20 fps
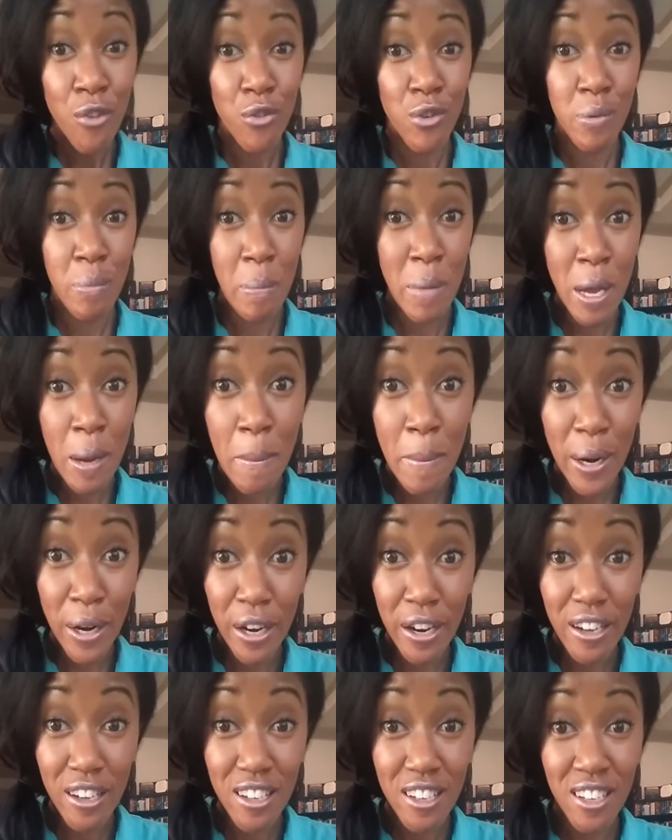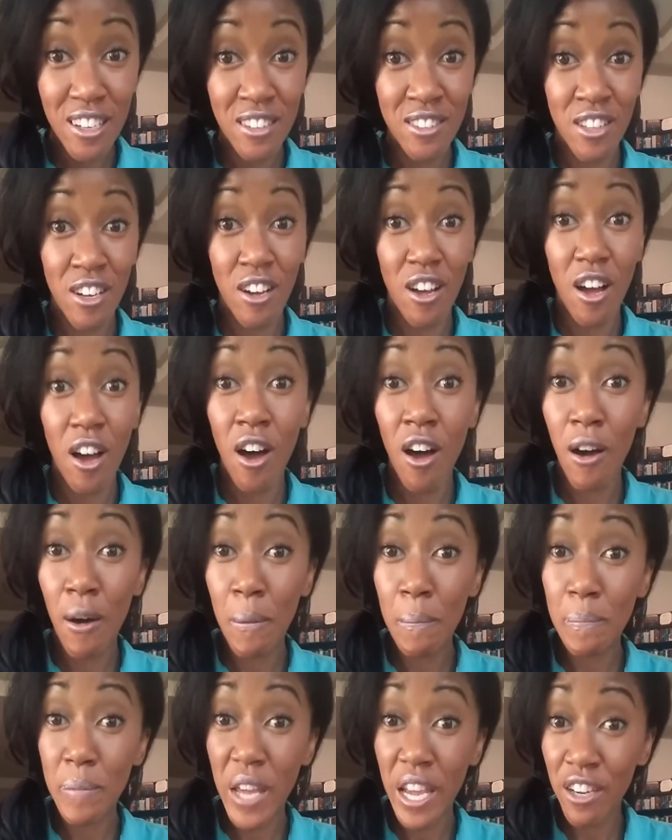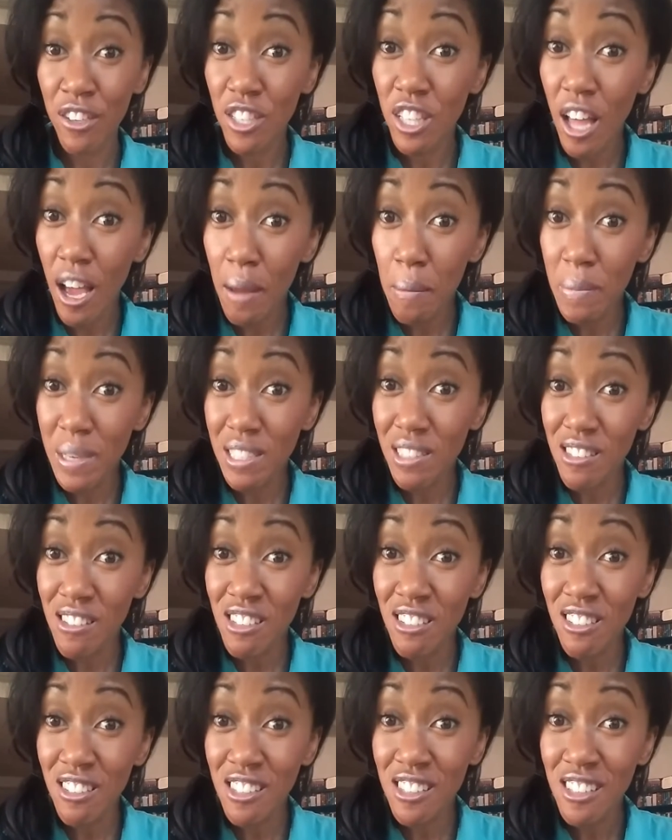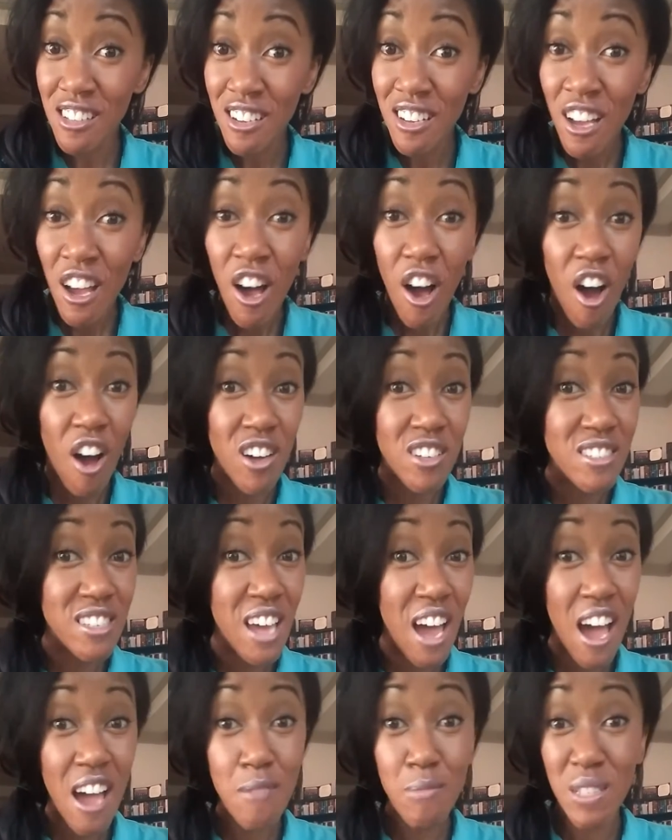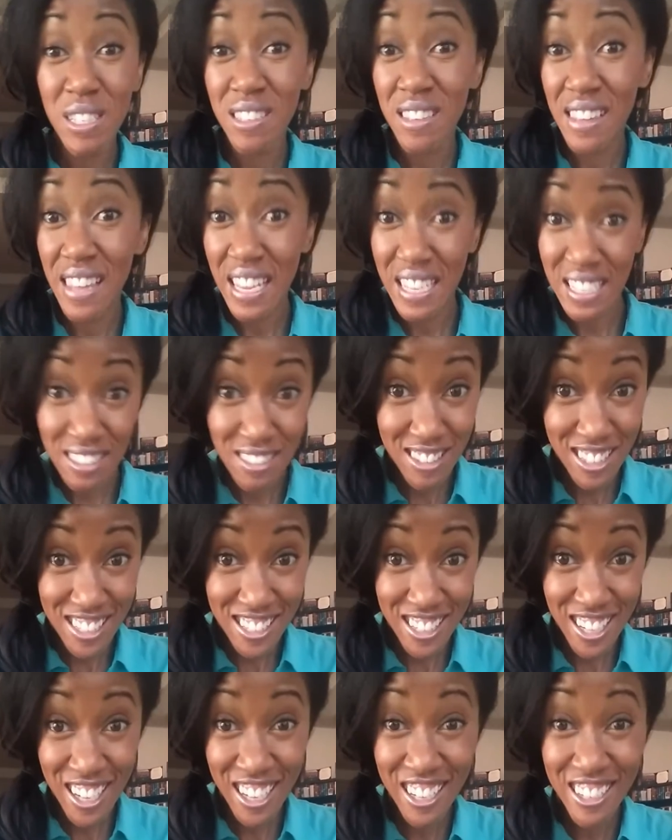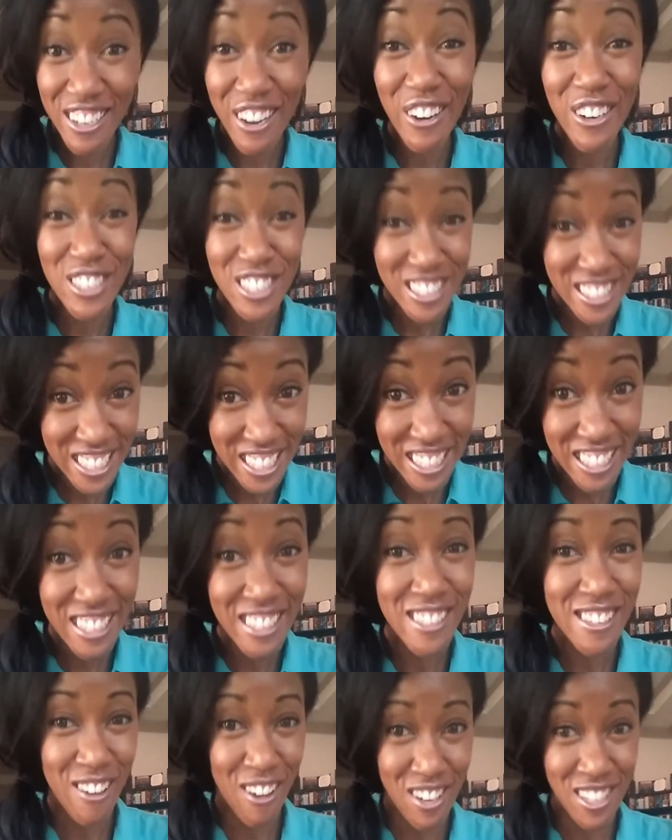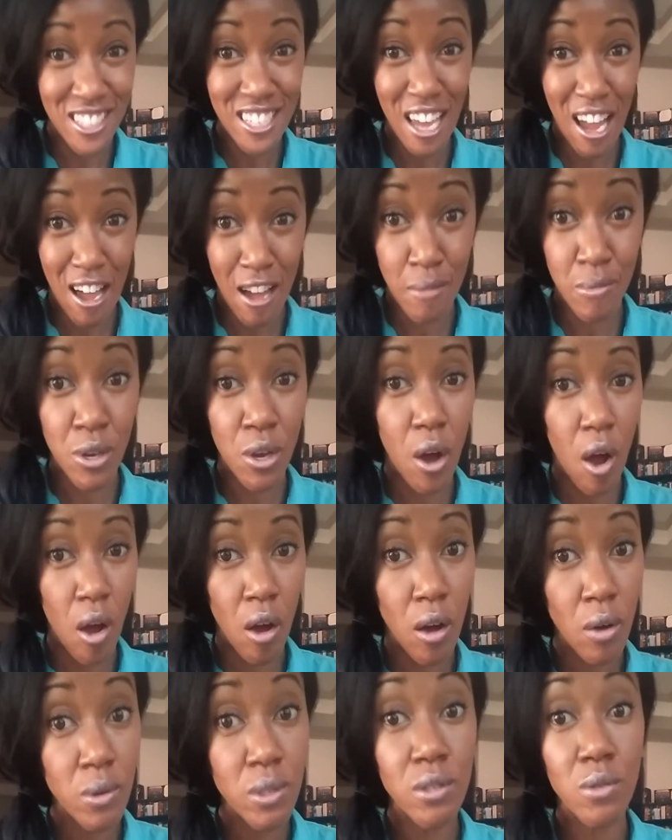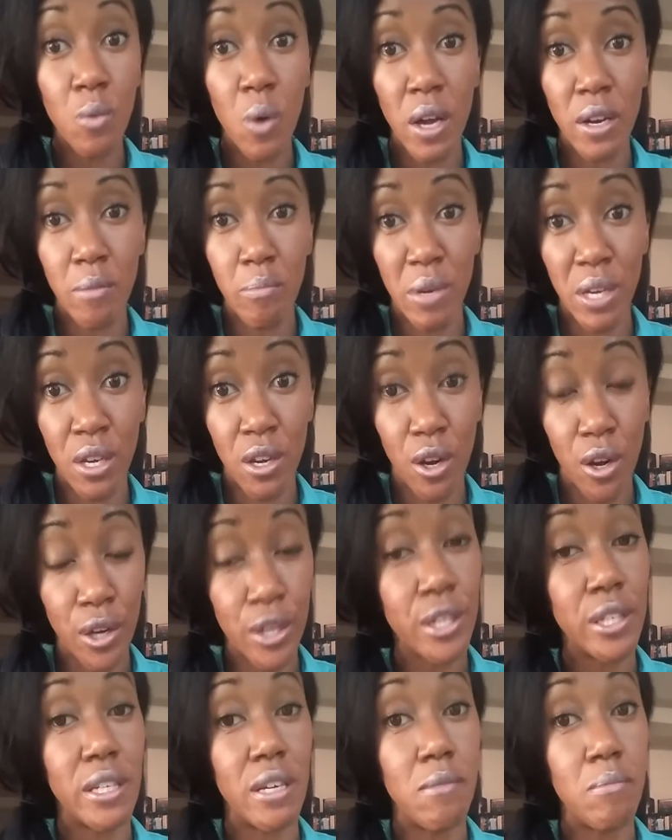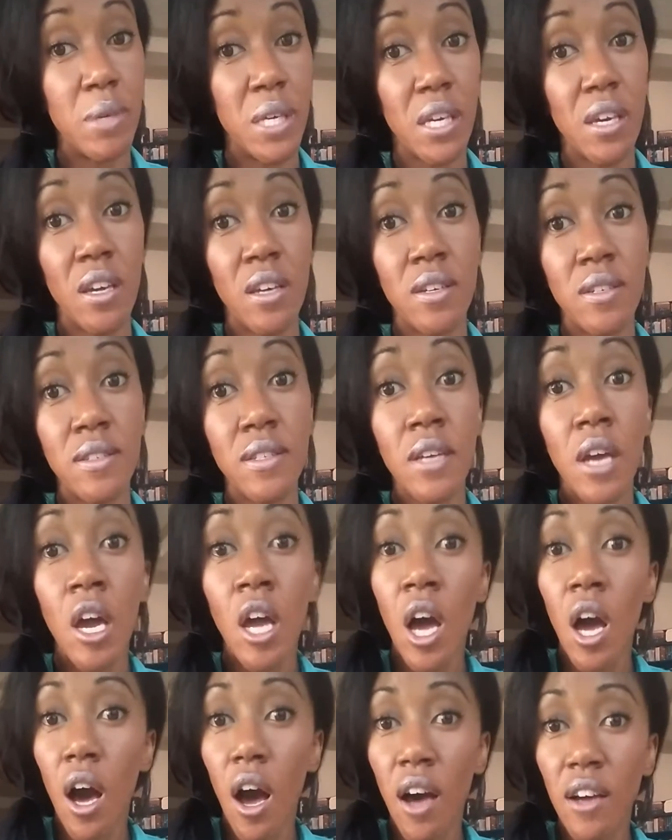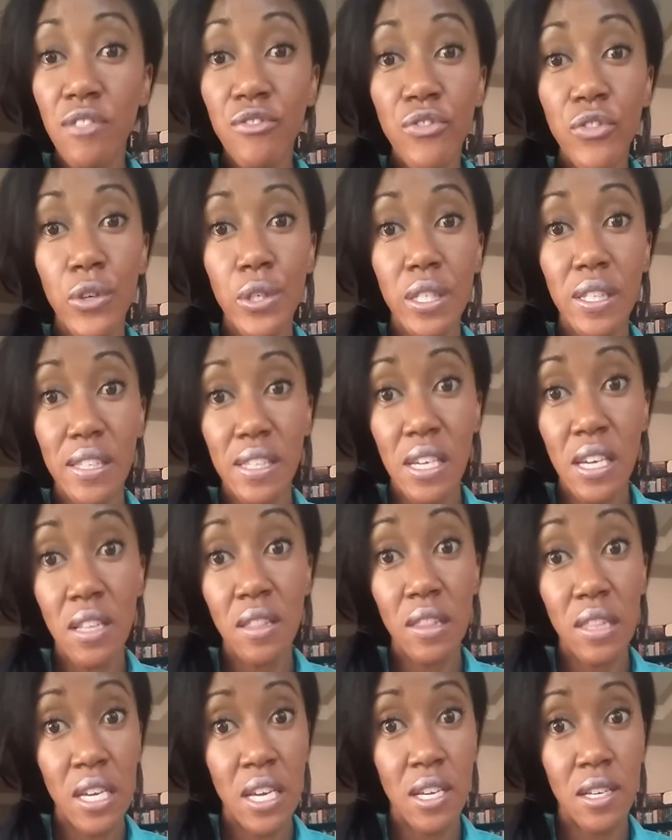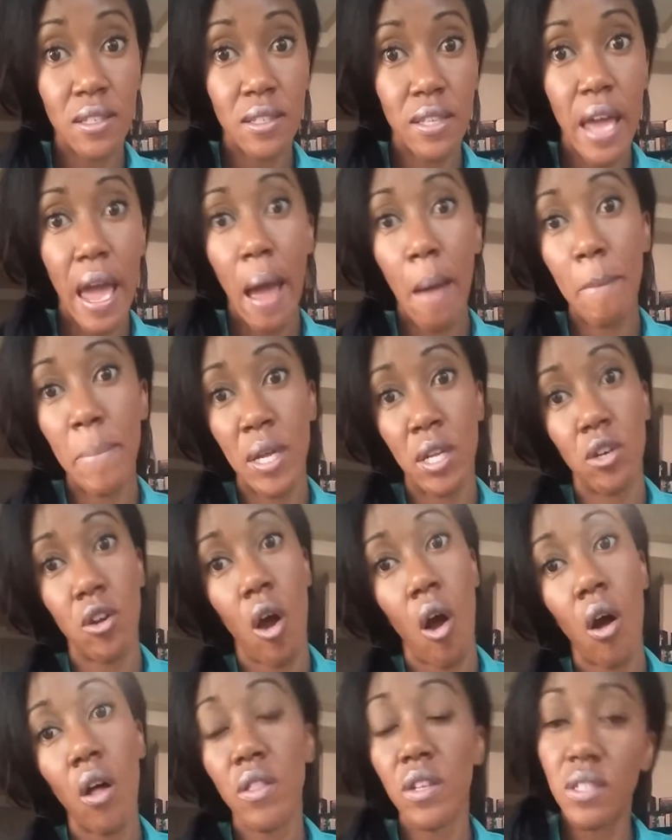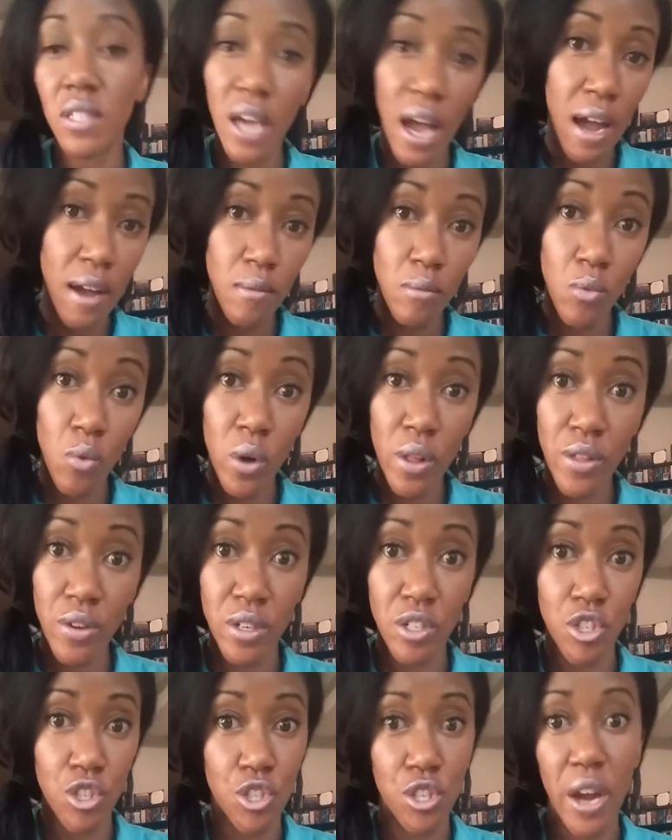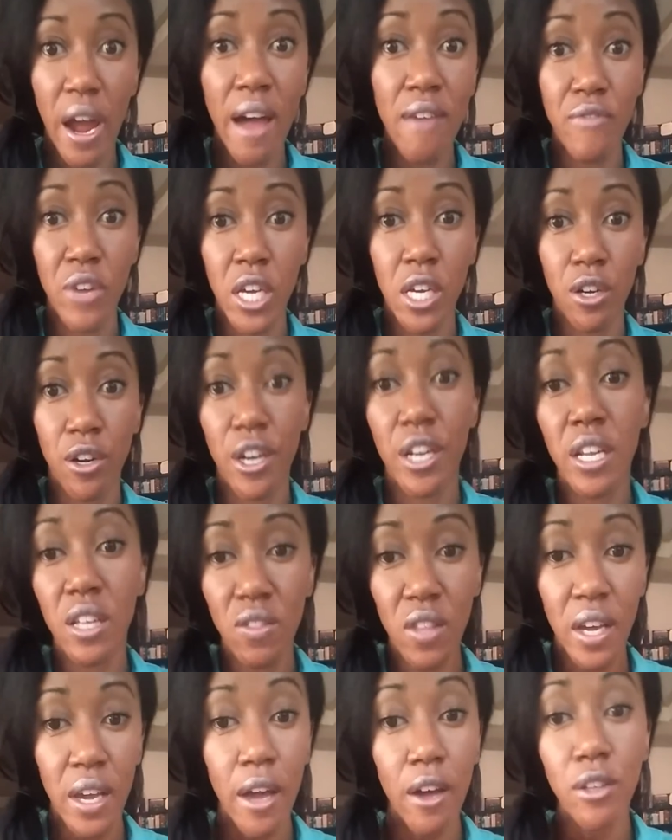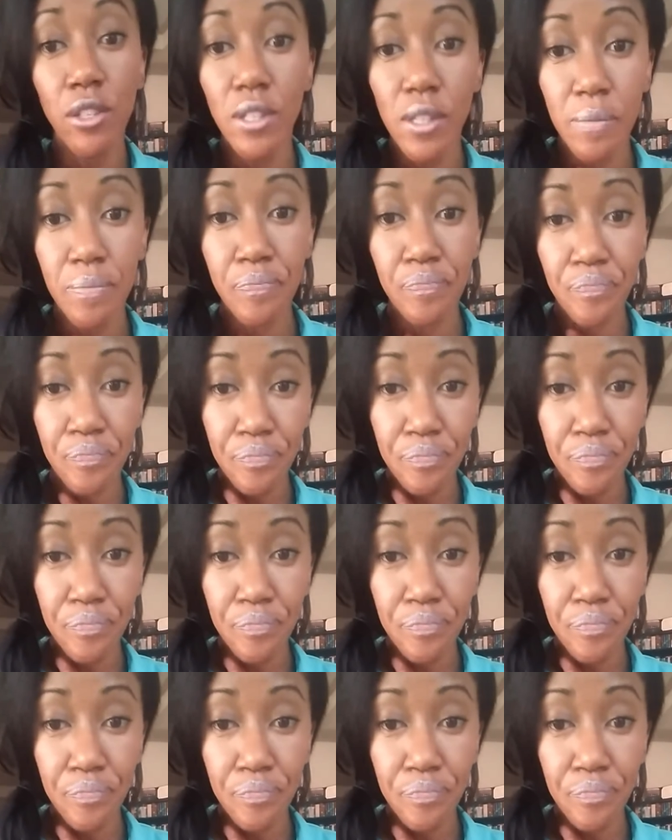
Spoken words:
Remember, in the airline business, on time is late. Early is on time. You always want to be early, because unforeseen things happen all the time, whether it's traffic or anything else.